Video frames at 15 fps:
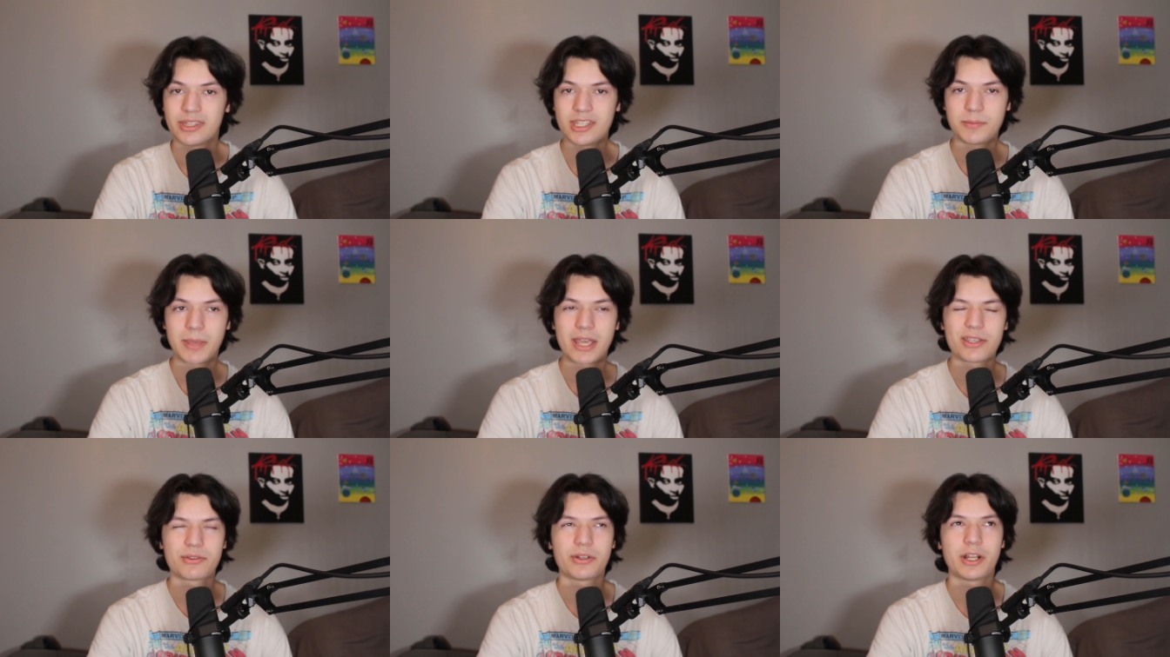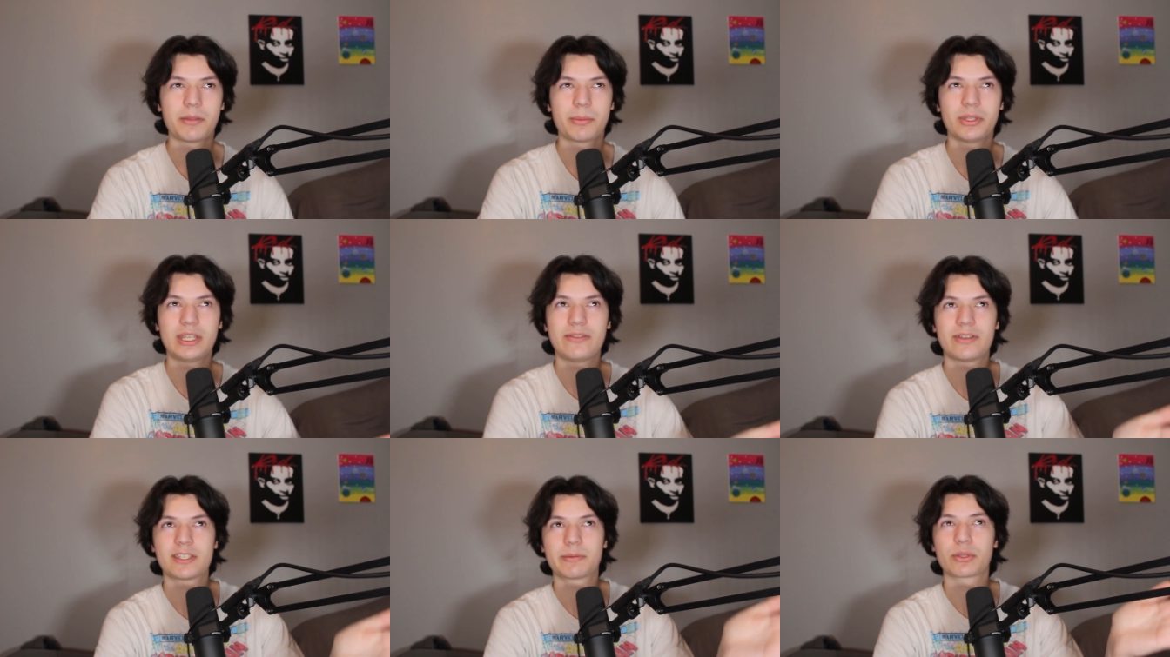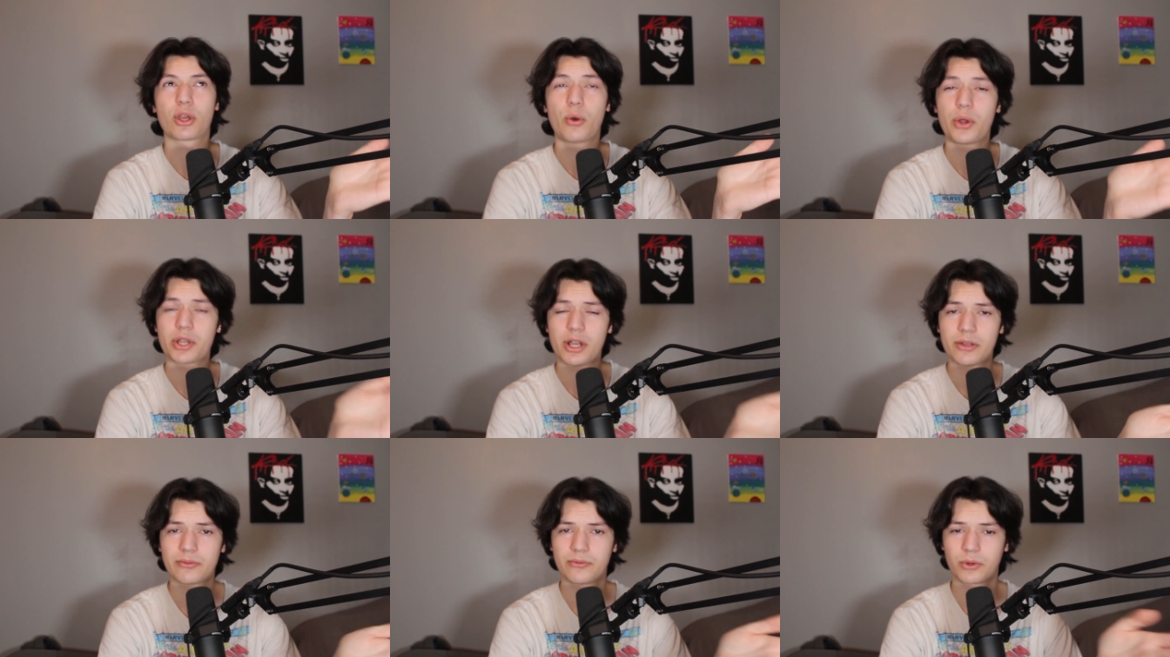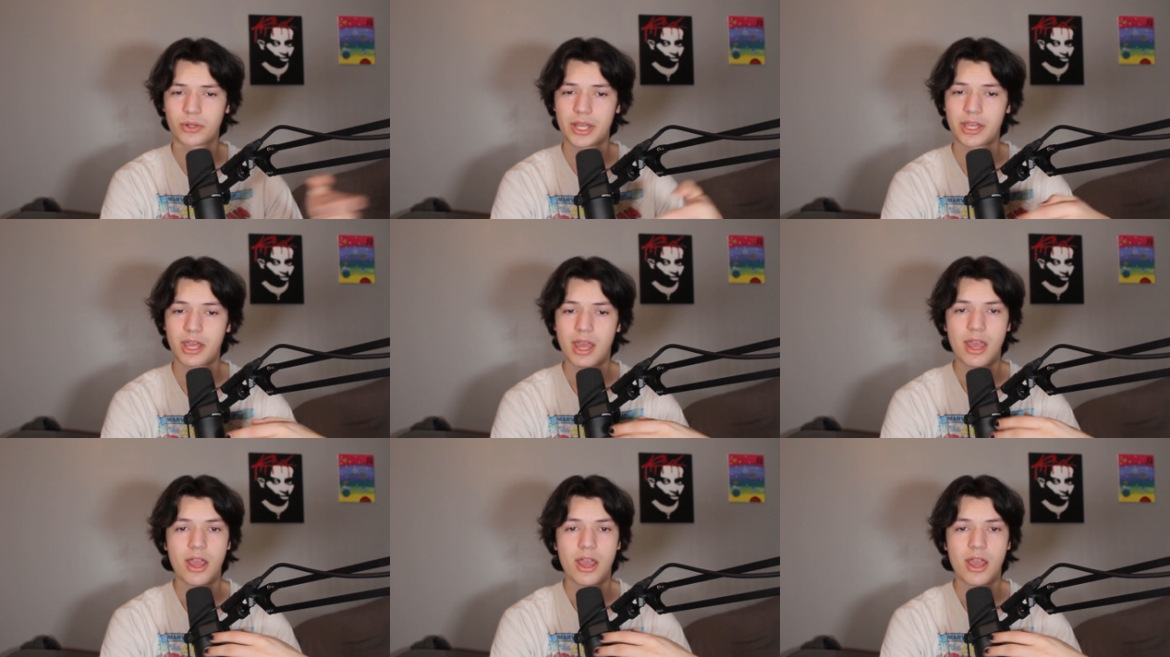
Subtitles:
This pass around, I believe, has been going on for like